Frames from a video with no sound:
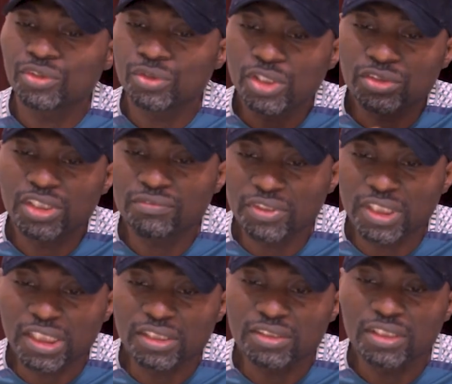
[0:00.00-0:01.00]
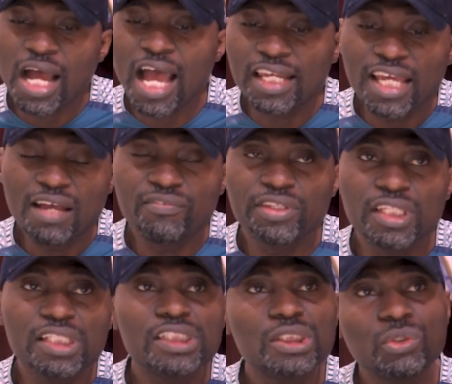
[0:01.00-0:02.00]
You just give it this, and everything
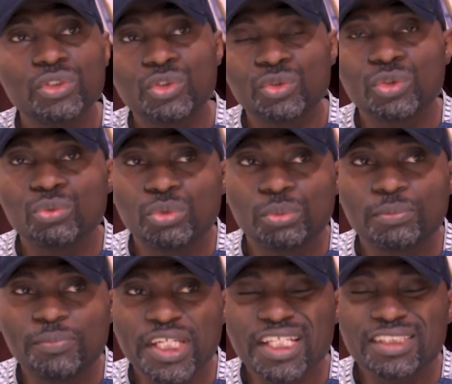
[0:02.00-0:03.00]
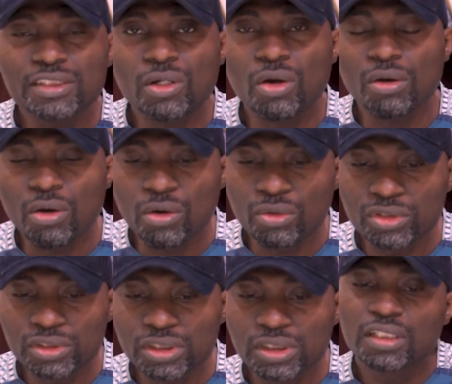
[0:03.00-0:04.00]
it's going to do will be based
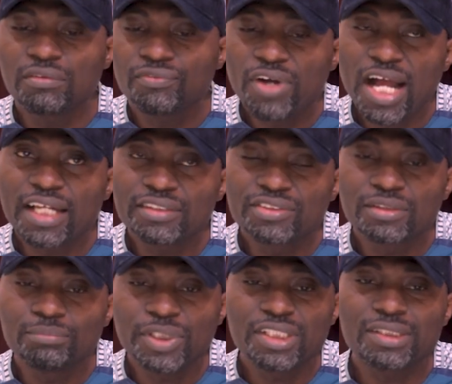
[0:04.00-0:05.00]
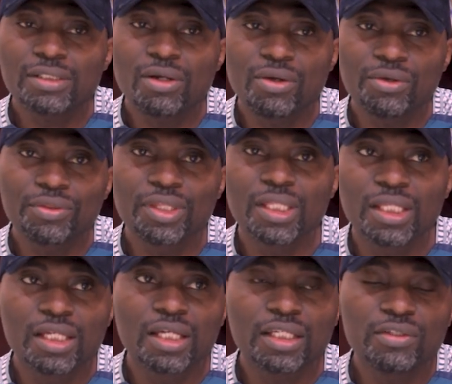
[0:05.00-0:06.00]
on the files, based on
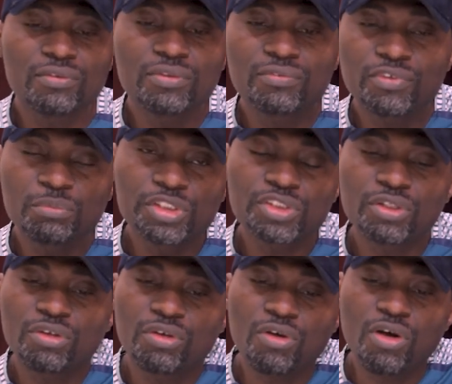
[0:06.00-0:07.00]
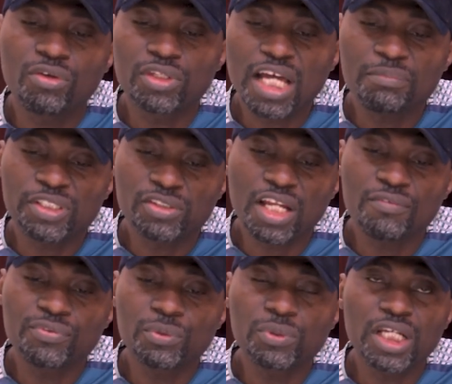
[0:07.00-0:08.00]
information on that particular
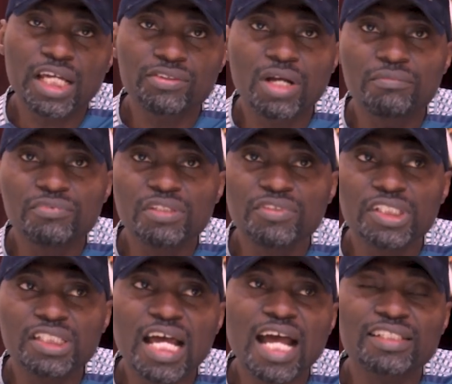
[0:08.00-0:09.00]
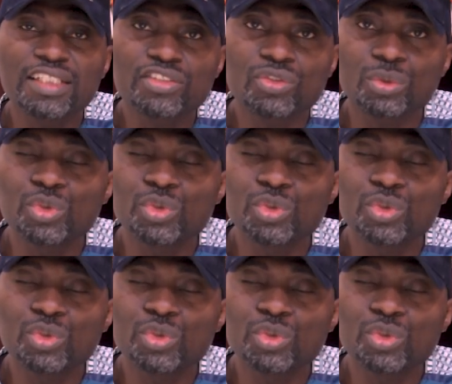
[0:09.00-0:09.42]
folder that you have given it access to.